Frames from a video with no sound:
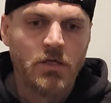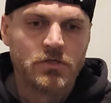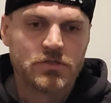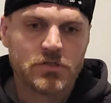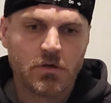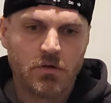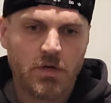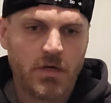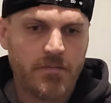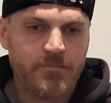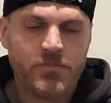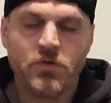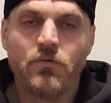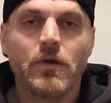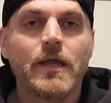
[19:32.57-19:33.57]
So uh,
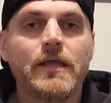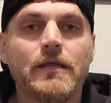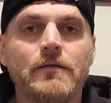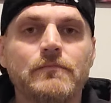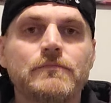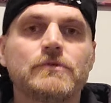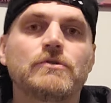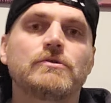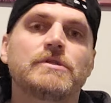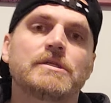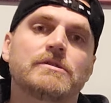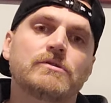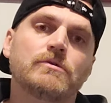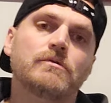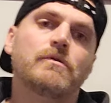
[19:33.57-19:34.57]
great
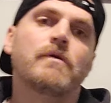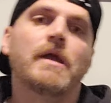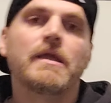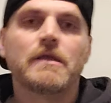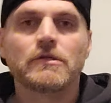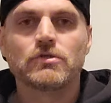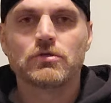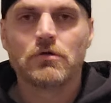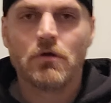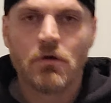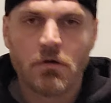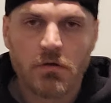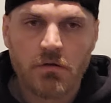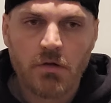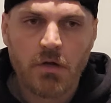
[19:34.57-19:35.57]
jiu-jitsu, great
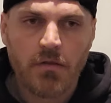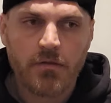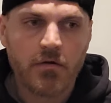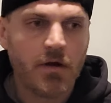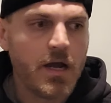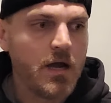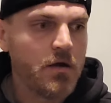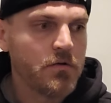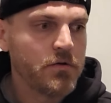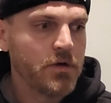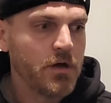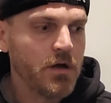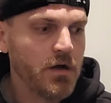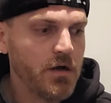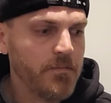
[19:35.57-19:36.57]
control on the ground.
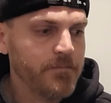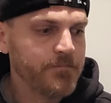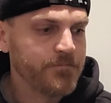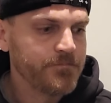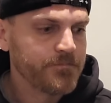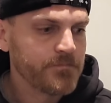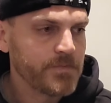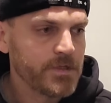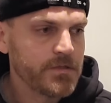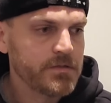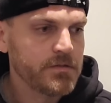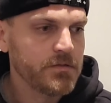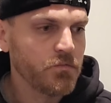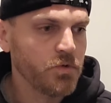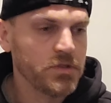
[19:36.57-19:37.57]
Um,
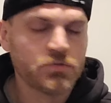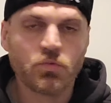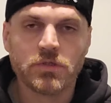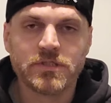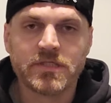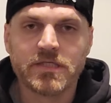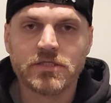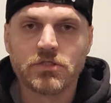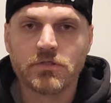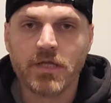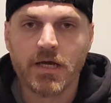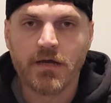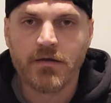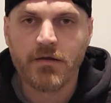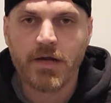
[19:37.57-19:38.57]
once once he gets you
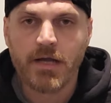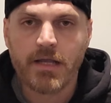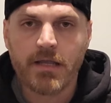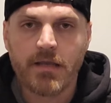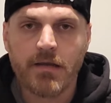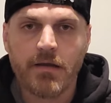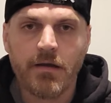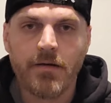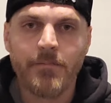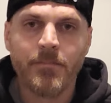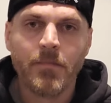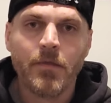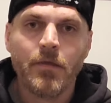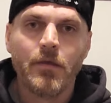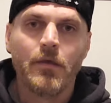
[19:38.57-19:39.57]
down, you're not getting up.
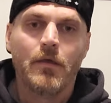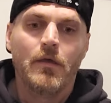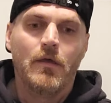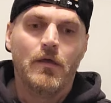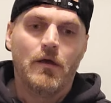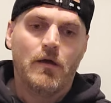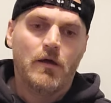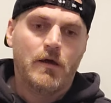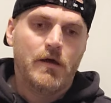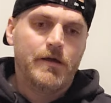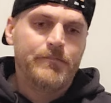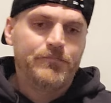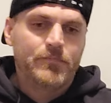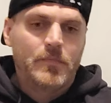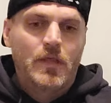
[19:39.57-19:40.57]
Uh,
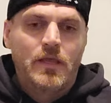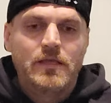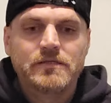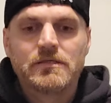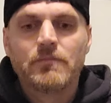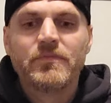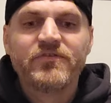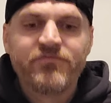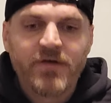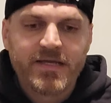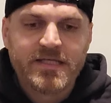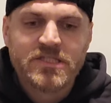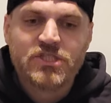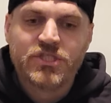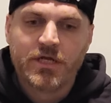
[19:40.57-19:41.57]
he's gonna be
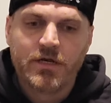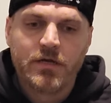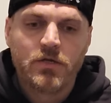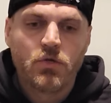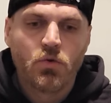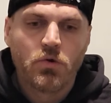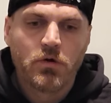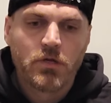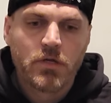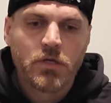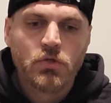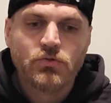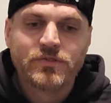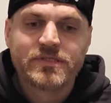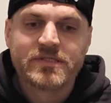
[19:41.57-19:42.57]
fighting Jared Gordon,
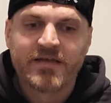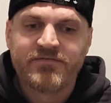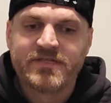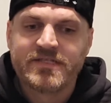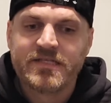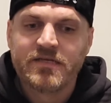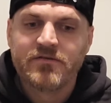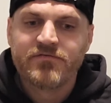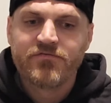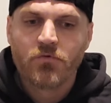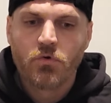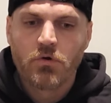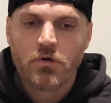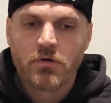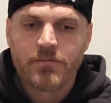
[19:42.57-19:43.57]
who's 17 and
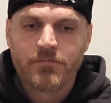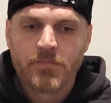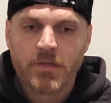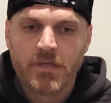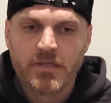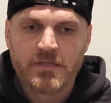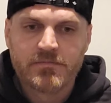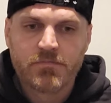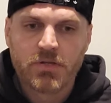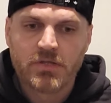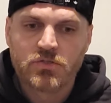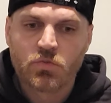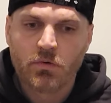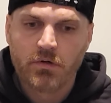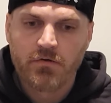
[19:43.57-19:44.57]
four. He's
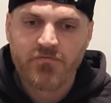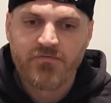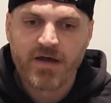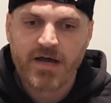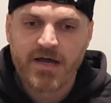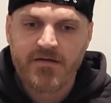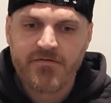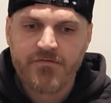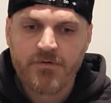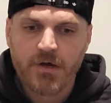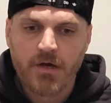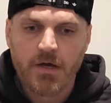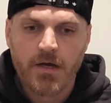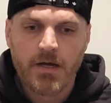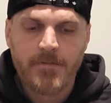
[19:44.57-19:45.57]
plus 105.
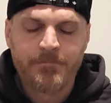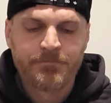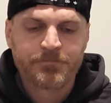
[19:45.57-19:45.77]
Uh,